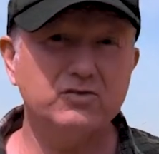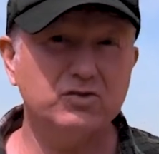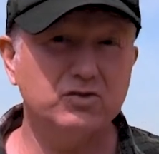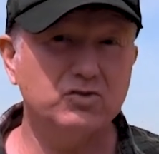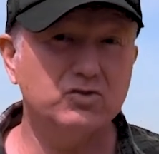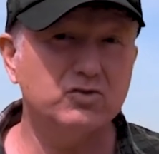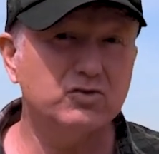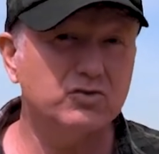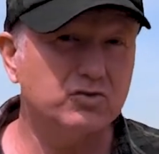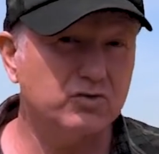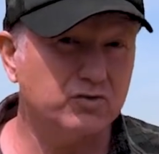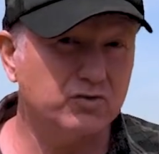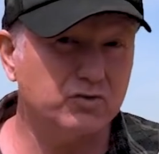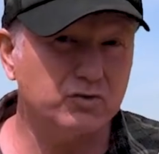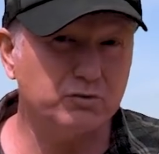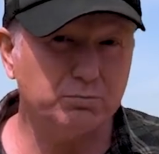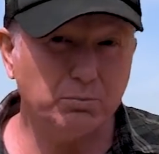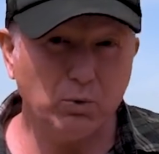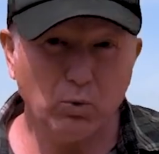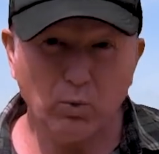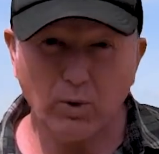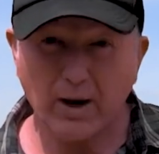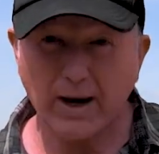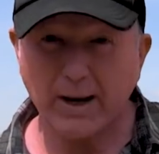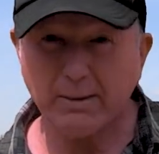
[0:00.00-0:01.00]
such as your
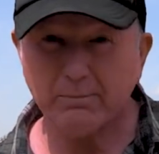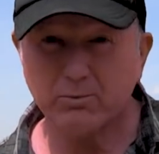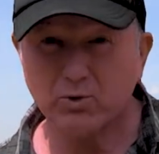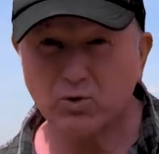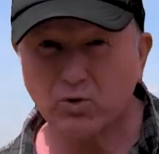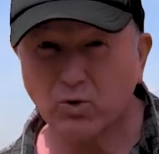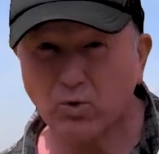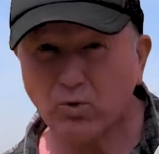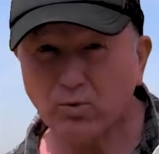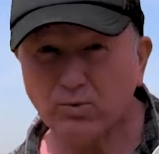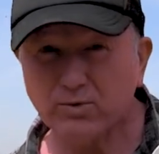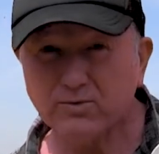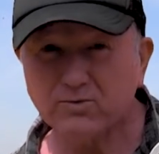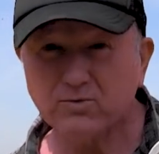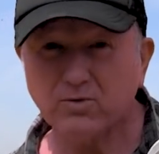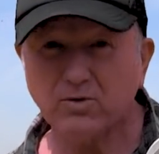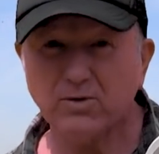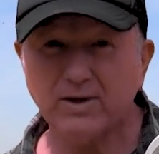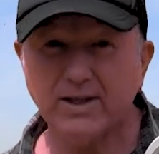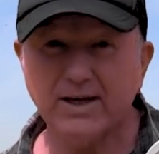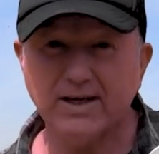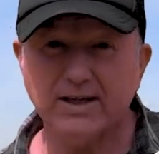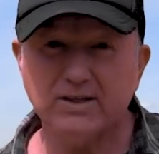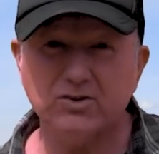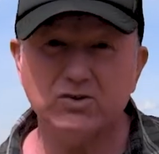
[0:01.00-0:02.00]
small hammer coins
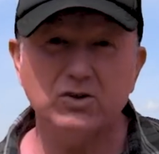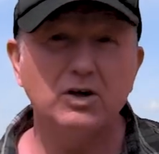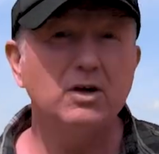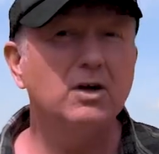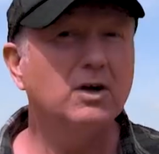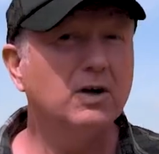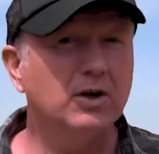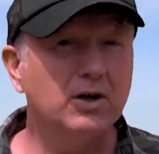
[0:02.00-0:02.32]
on edge,